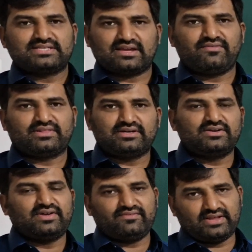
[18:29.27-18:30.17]
So the
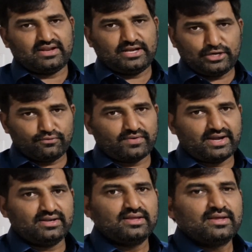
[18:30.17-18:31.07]
third one we need to
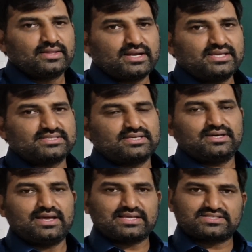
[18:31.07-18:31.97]
find, that is
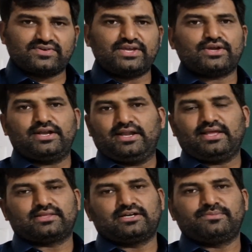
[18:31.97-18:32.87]
xy you can
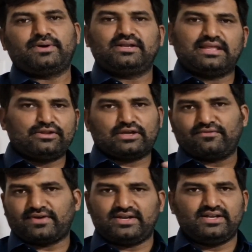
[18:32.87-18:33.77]
take third point, then you
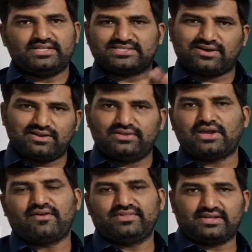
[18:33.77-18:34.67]
can find it. This all we
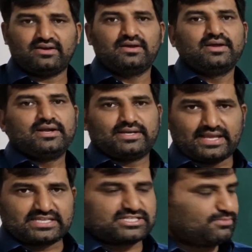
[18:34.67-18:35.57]
have in the
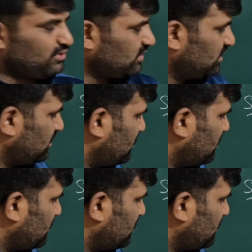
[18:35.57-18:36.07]
textbook.